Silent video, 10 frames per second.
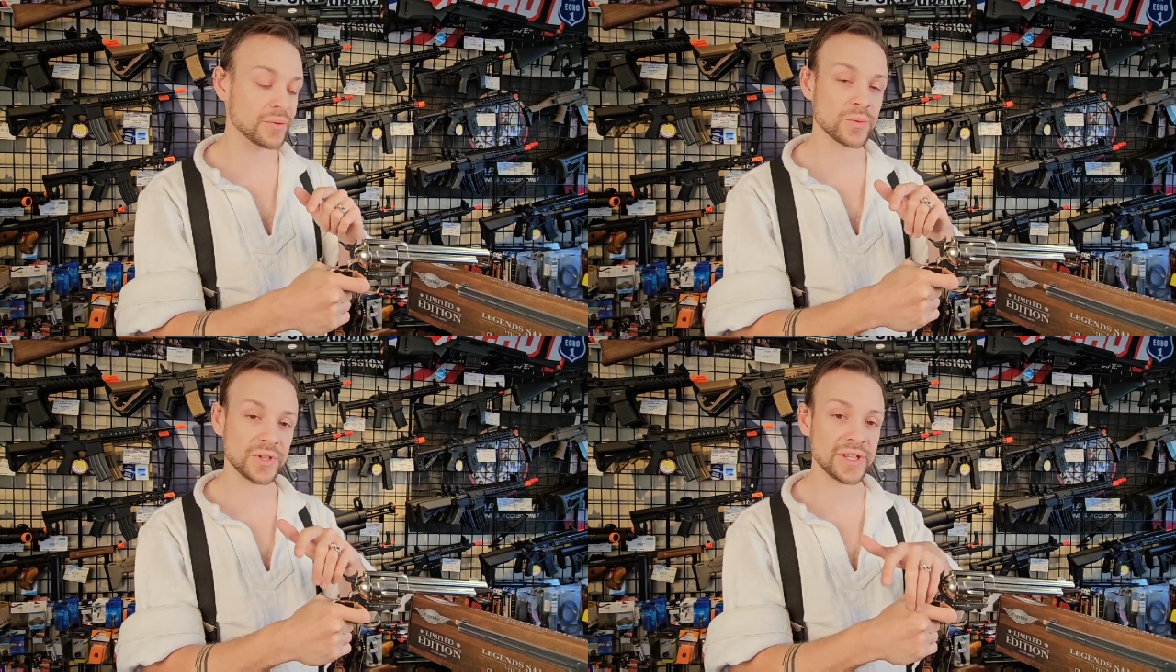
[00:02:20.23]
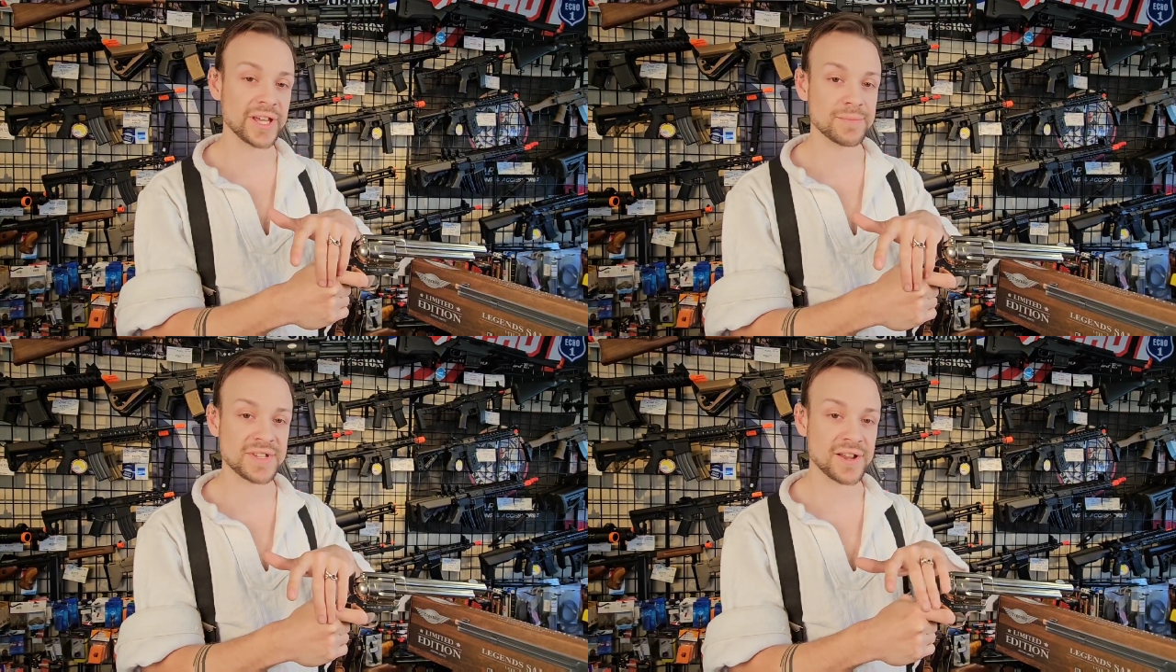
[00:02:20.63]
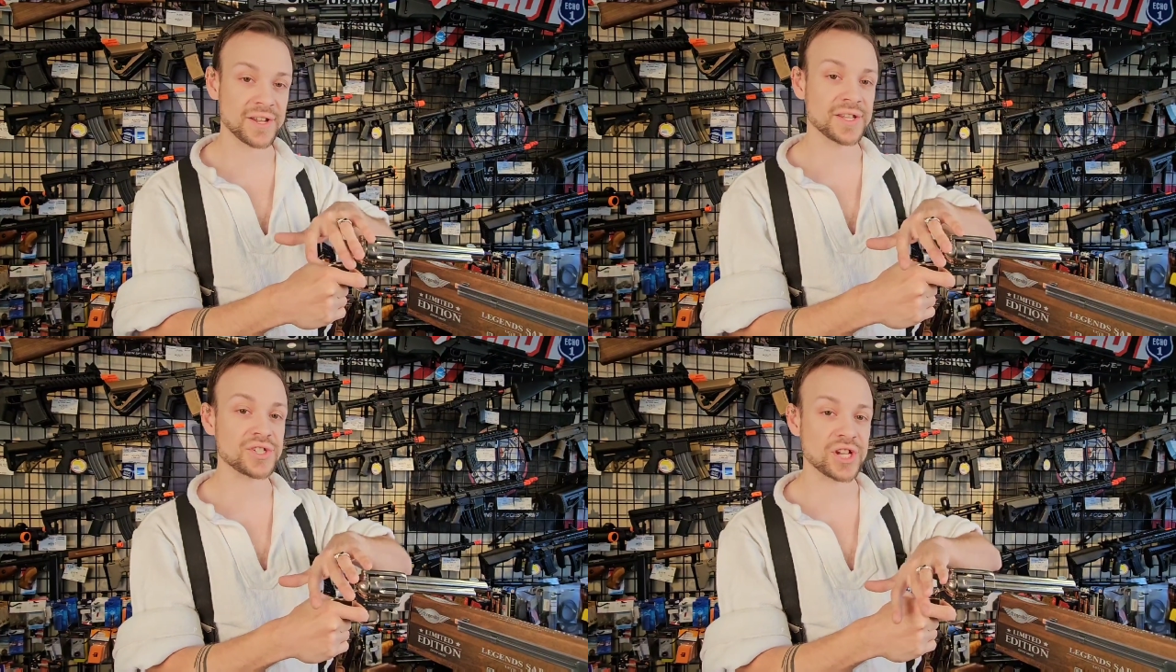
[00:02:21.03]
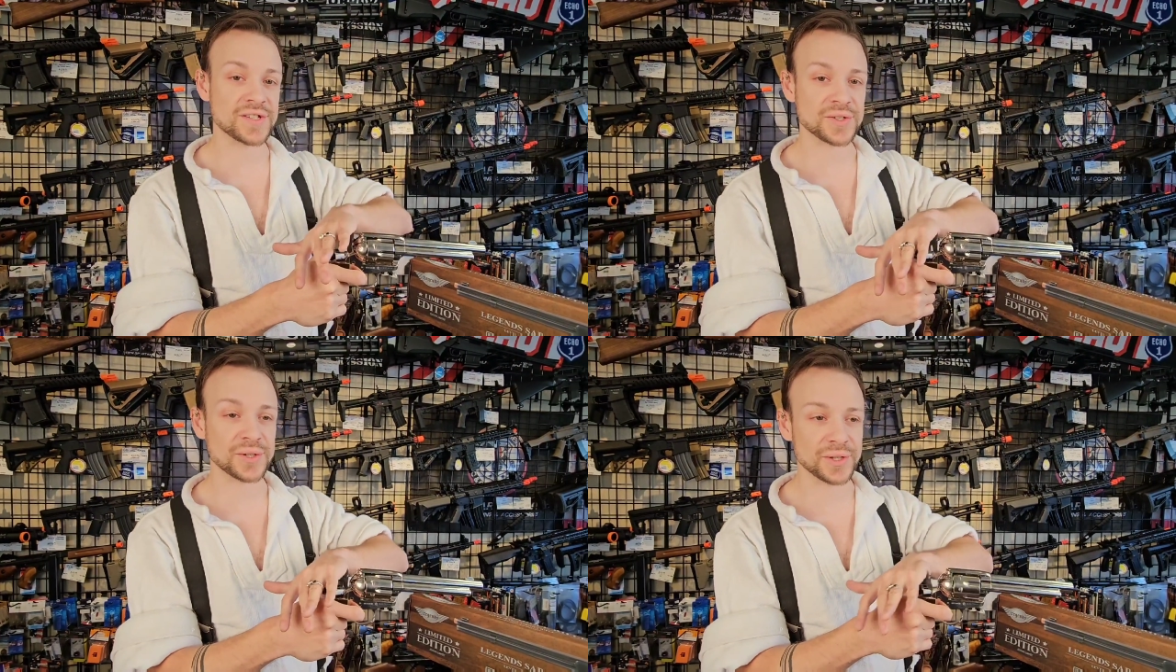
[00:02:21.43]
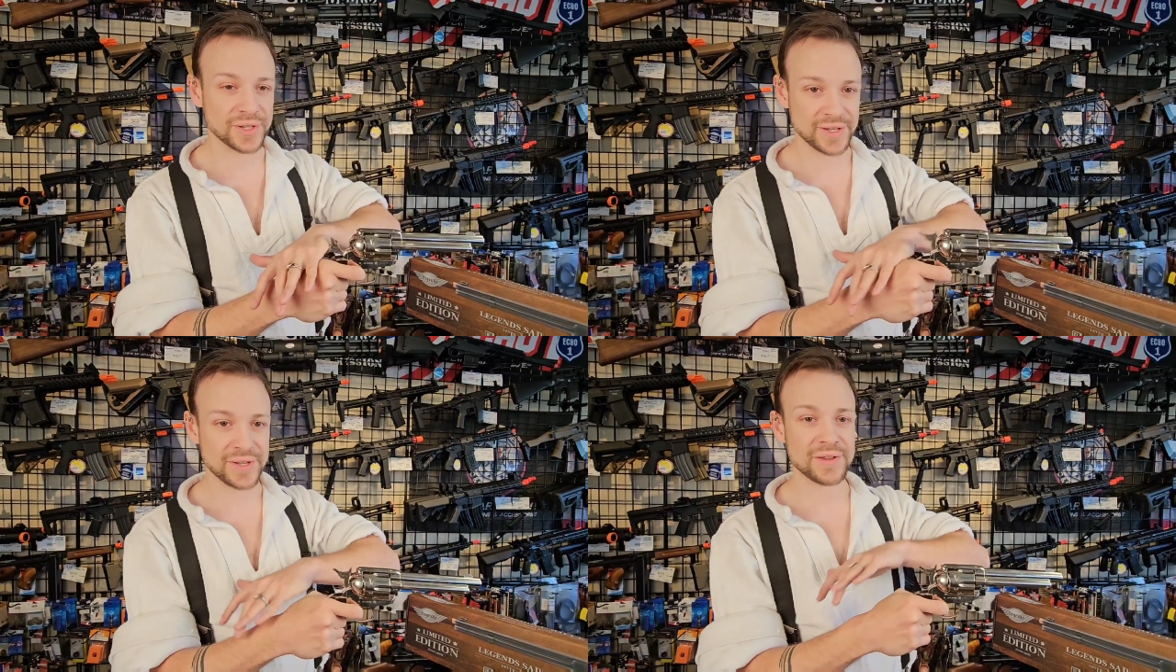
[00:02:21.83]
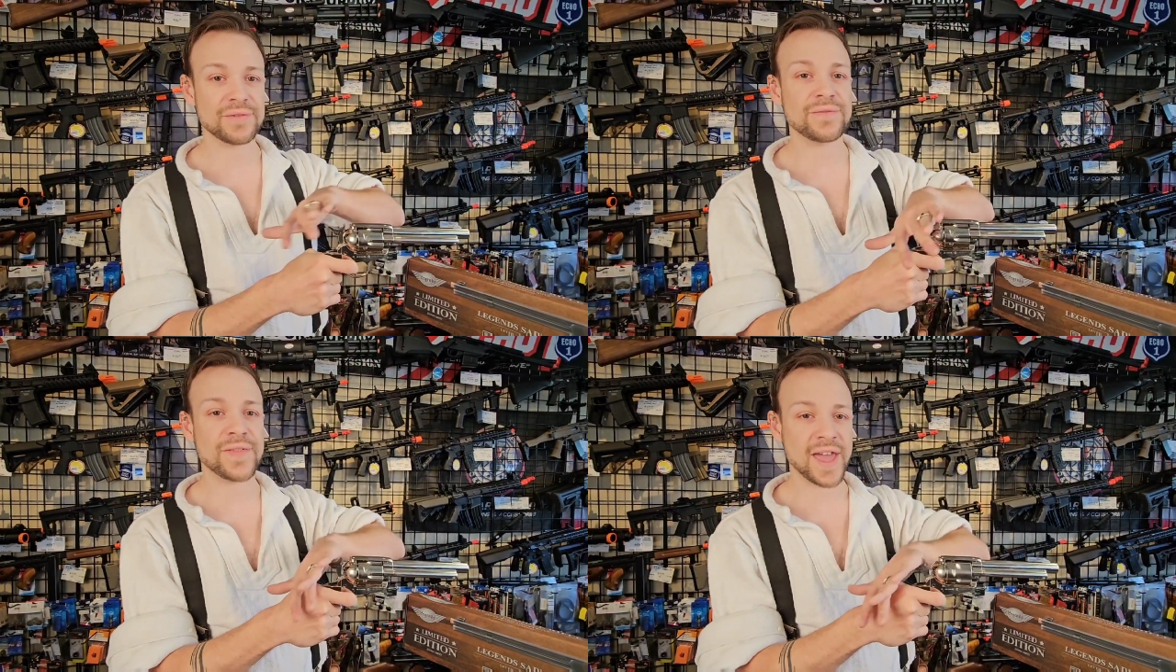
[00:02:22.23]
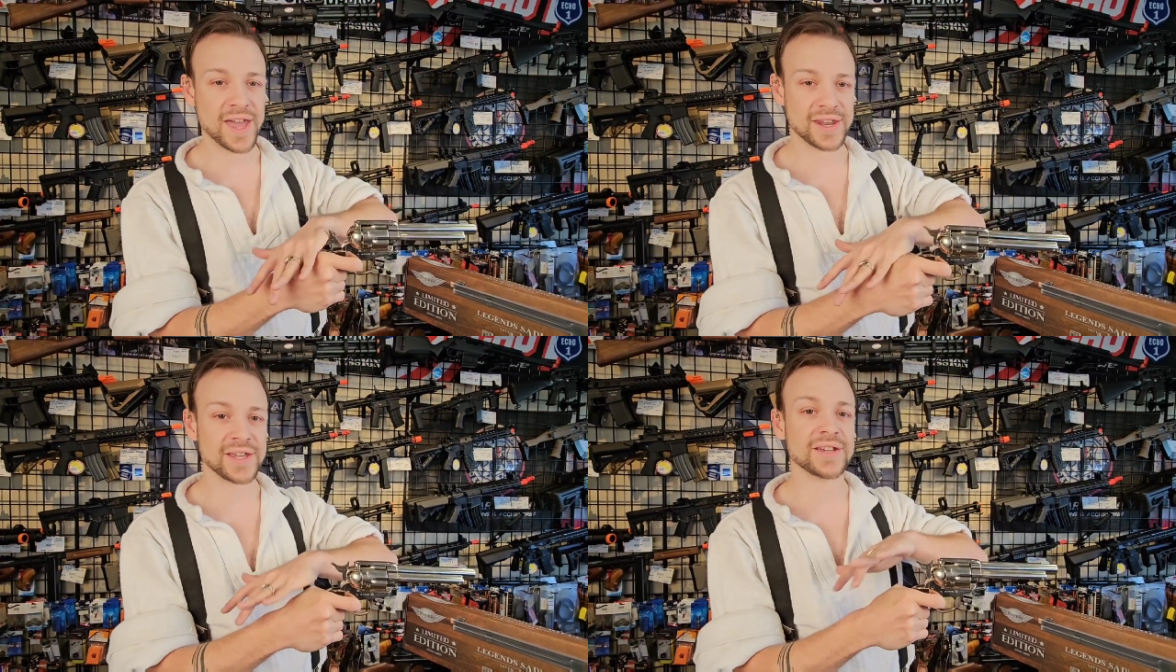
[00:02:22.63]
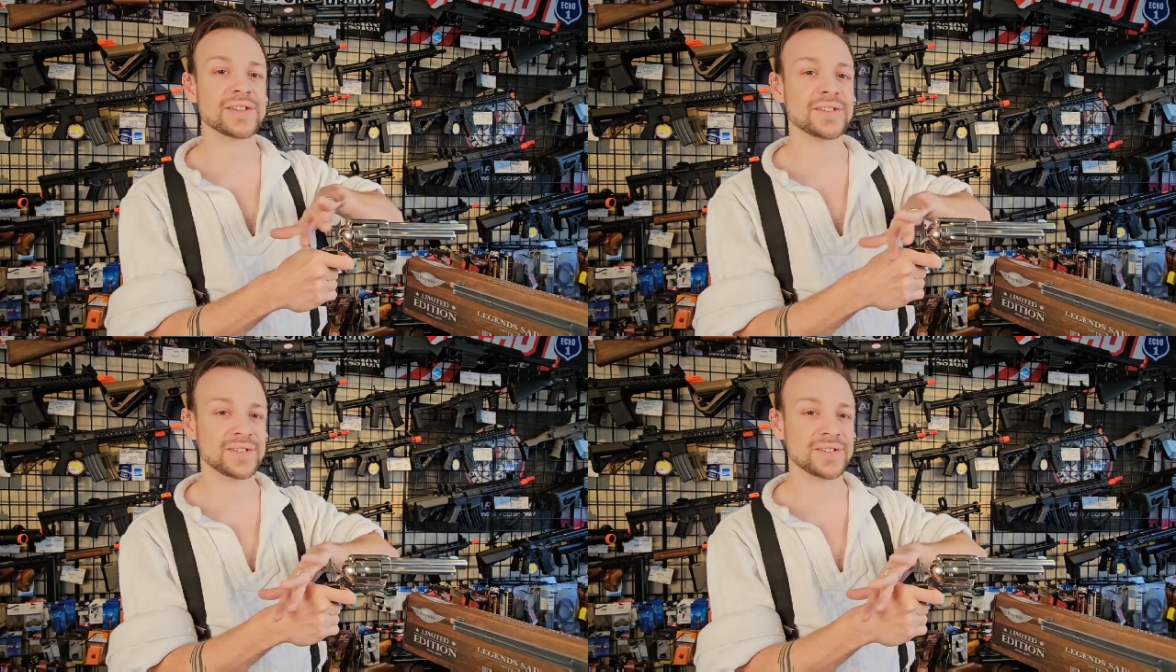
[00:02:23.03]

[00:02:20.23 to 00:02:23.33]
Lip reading: It really comes down to the gentle fanning.